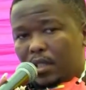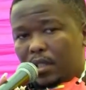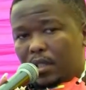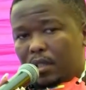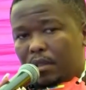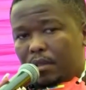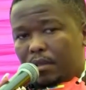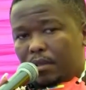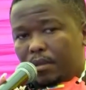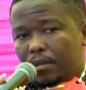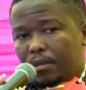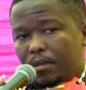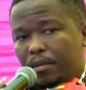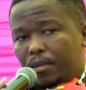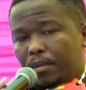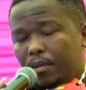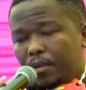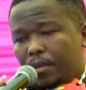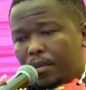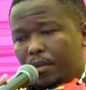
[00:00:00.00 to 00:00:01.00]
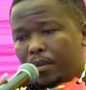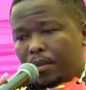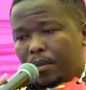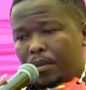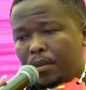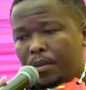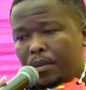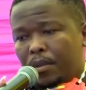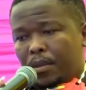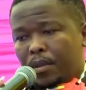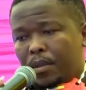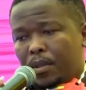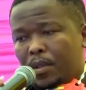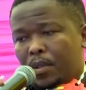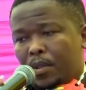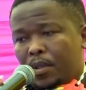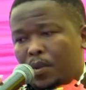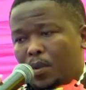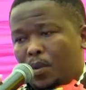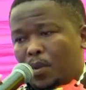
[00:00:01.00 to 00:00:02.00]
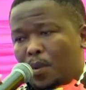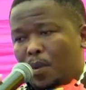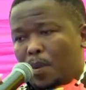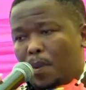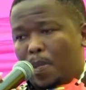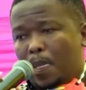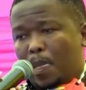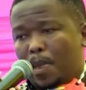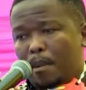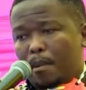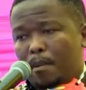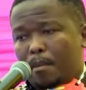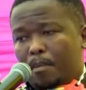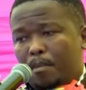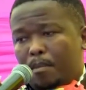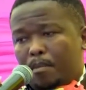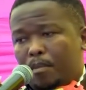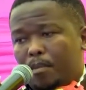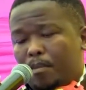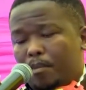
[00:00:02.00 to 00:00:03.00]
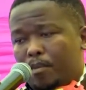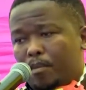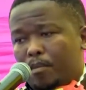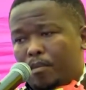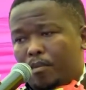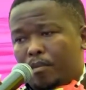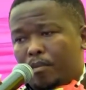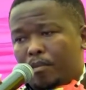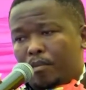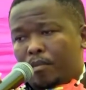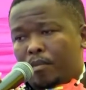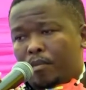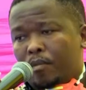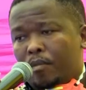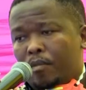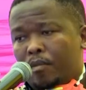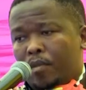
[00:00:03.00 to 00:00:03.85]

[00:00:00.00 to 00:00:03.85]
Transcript: (no one is talking)